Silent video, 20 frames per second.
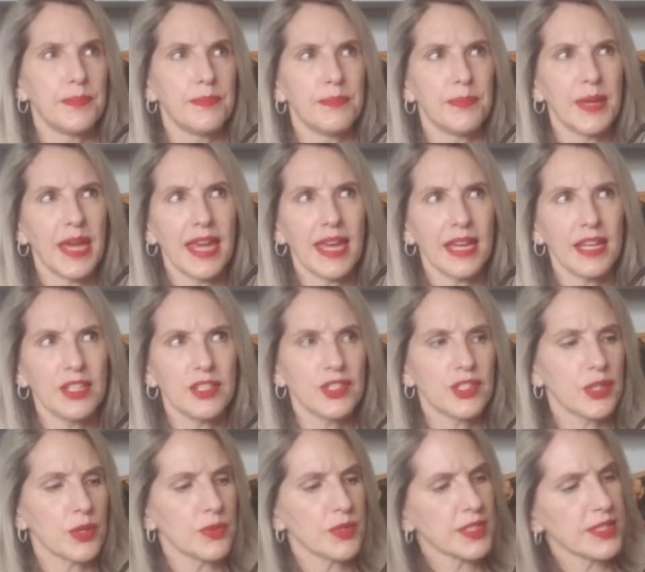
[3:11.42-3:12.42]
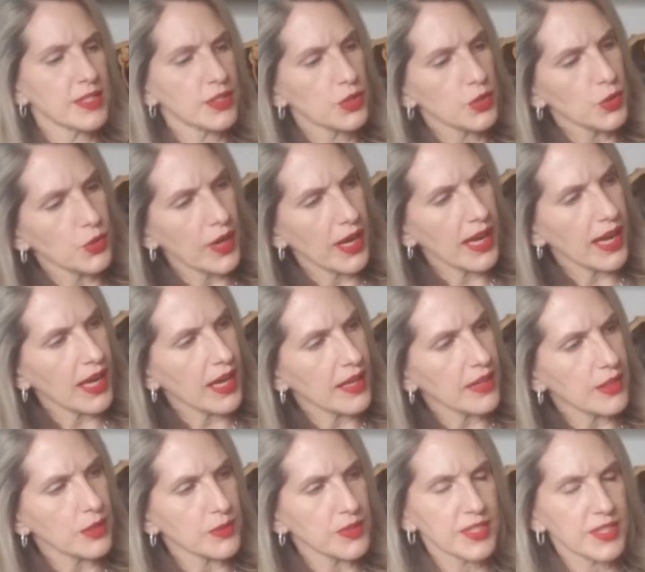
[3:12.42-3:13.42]
beige, there was this gray,
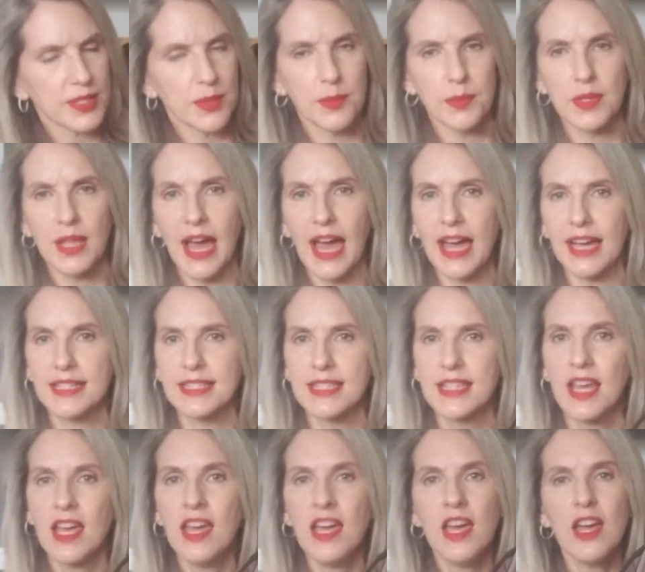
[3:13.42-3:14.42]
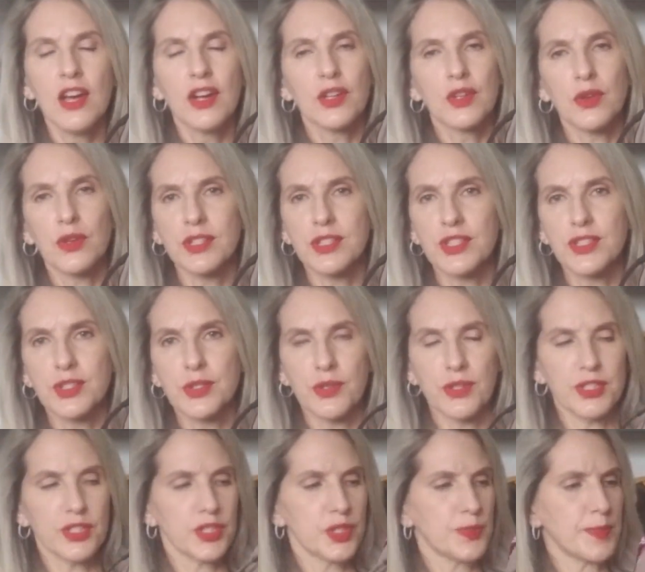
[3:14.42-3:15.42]
there was some blacks. Gorgeous,
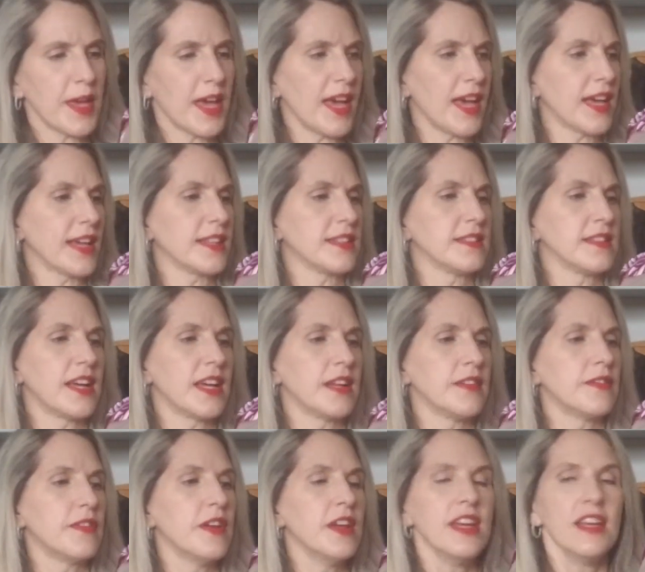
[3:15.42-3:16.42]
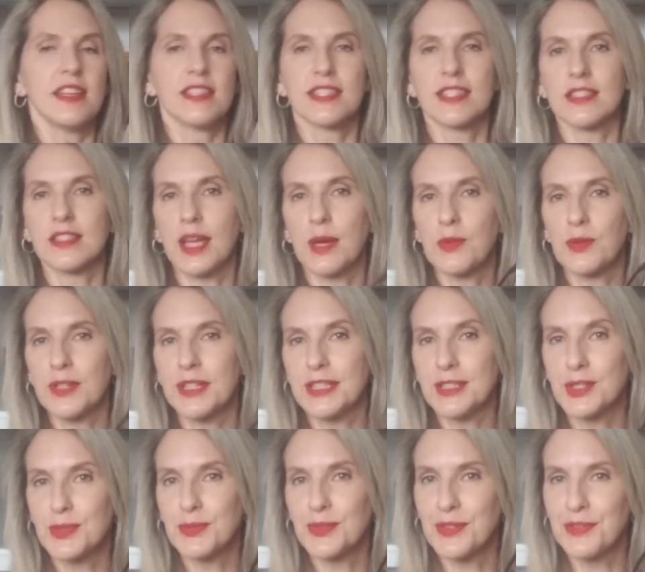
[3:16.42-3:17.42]
gorgeous bag and a lot of
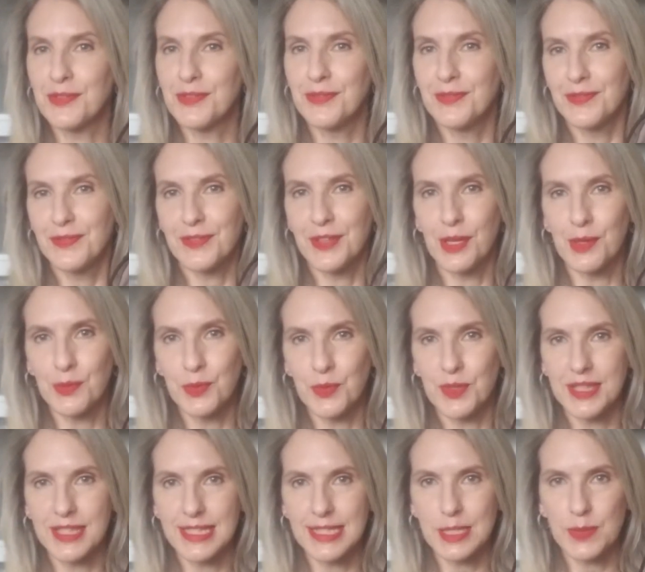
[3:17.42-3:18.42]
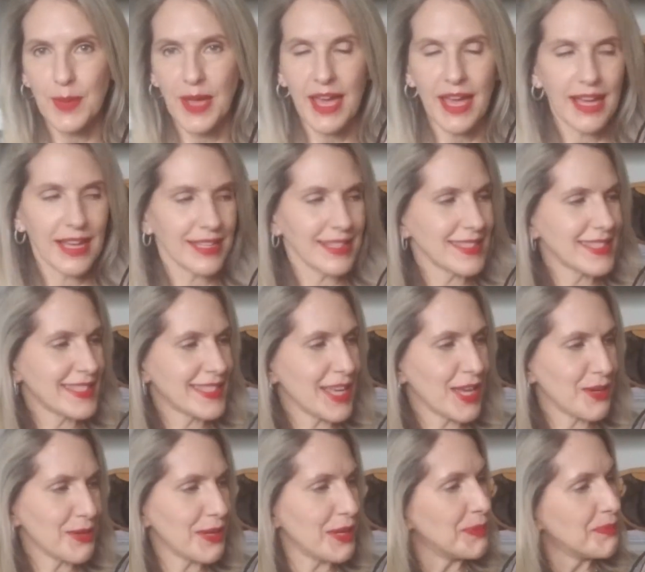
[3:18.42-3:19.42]
celebrities were filmed with this bag,
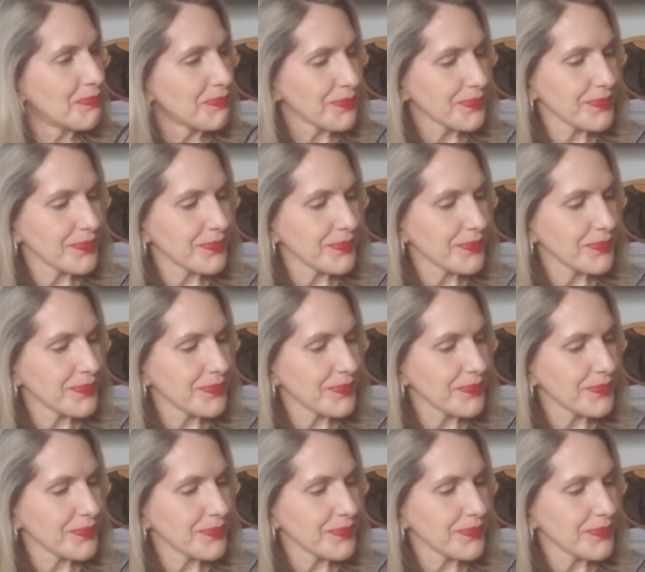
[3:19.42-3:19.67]
etc.